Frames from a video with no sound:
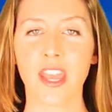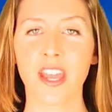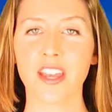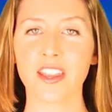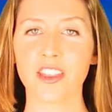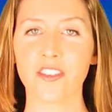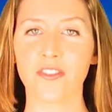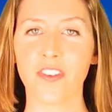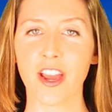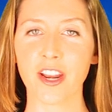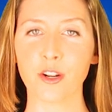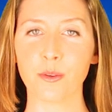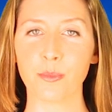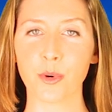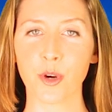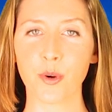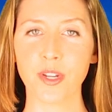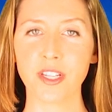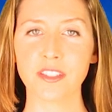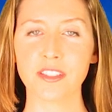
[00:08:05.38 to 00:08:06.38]
The final
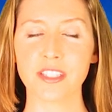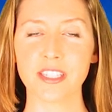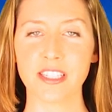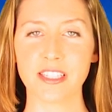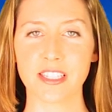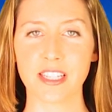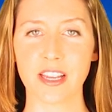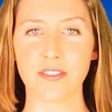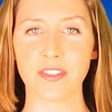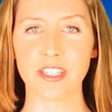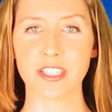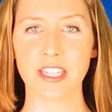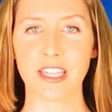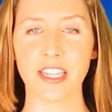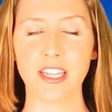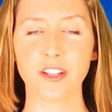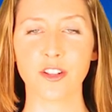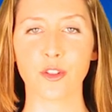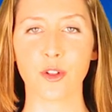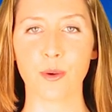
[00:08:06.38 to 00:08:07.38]
Boeing
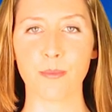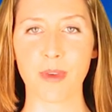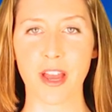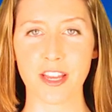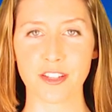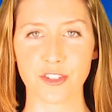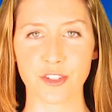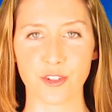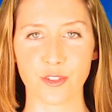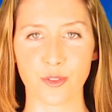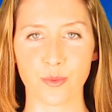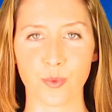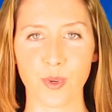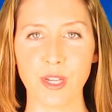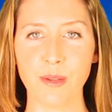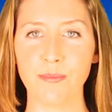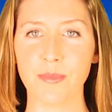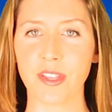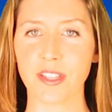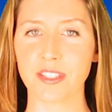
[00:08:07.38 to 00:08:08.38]
C-17 Globemaster III
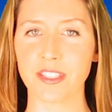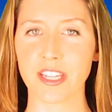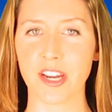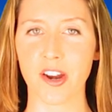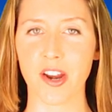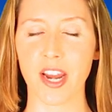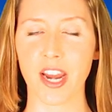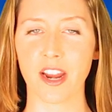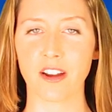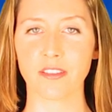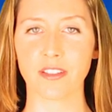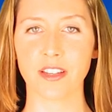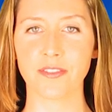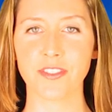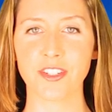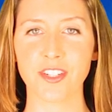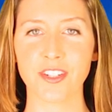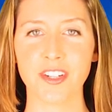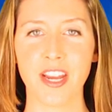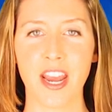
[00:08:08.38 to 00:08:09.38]
military
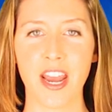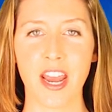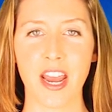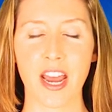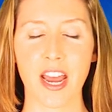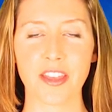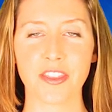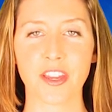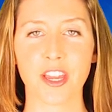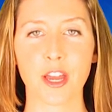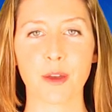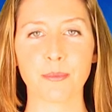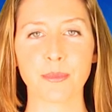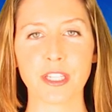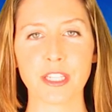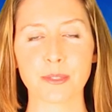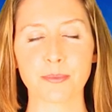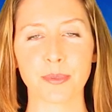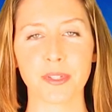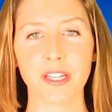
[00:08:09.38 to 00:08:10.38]
airlifter at the
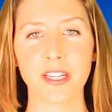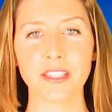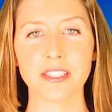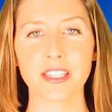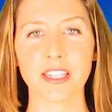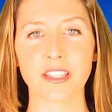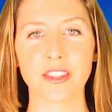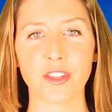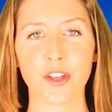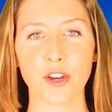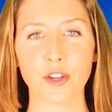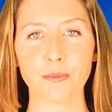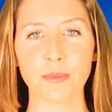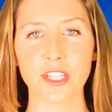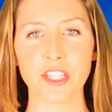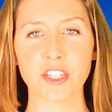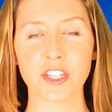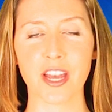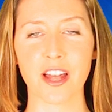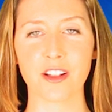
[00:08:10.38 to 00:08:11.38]
company's plant in Long
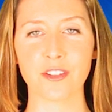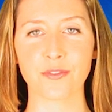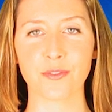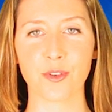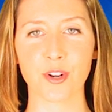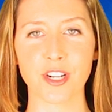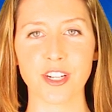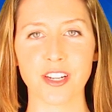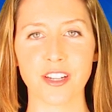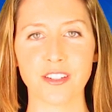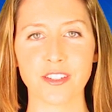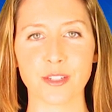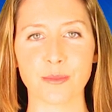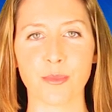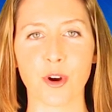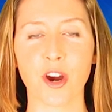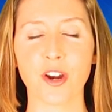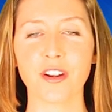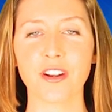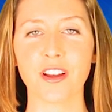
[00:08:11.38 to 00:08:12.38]
Beach, California,
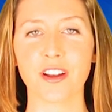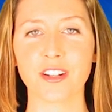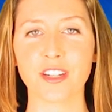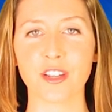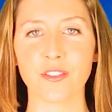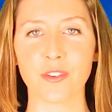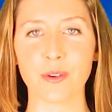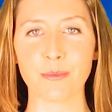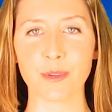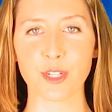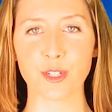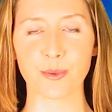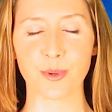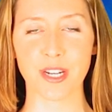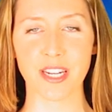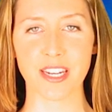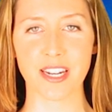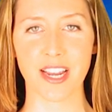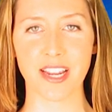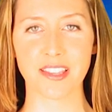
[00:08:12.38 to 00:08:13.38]
departed on November
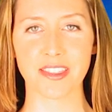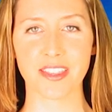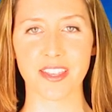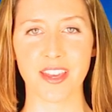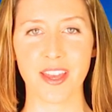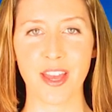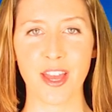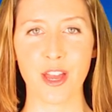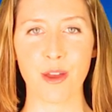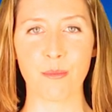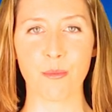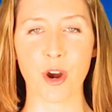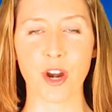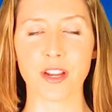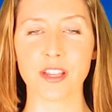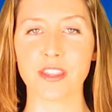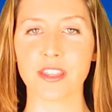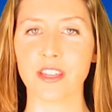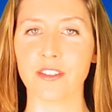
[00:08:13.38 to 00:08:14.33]
29th, marking the